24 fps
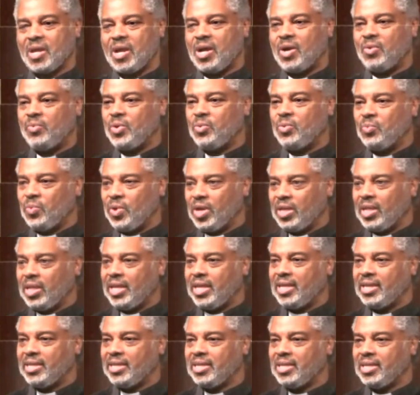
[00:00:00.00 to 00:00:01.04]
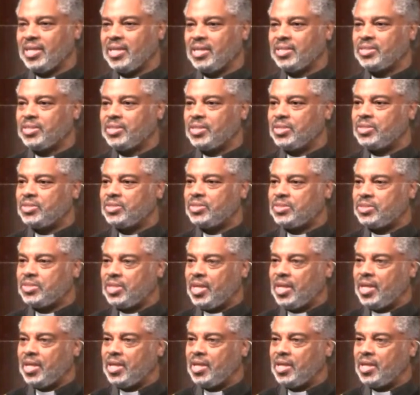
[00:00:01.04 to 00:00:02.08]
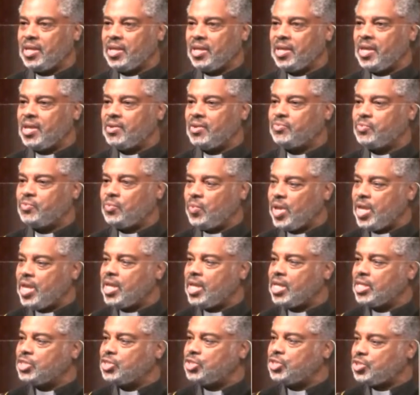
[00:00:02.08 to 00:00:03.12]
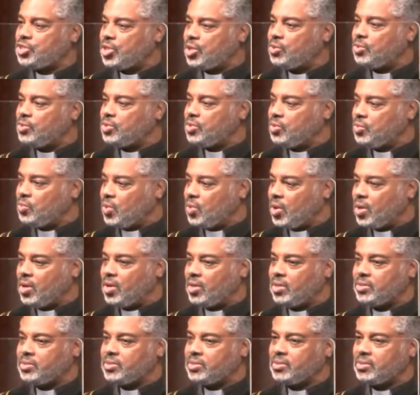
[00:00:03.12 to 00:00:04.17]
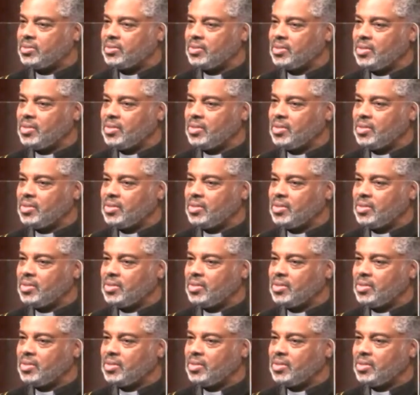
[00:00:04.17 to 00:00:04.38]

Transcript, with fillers: Are we willing to see if we can show the world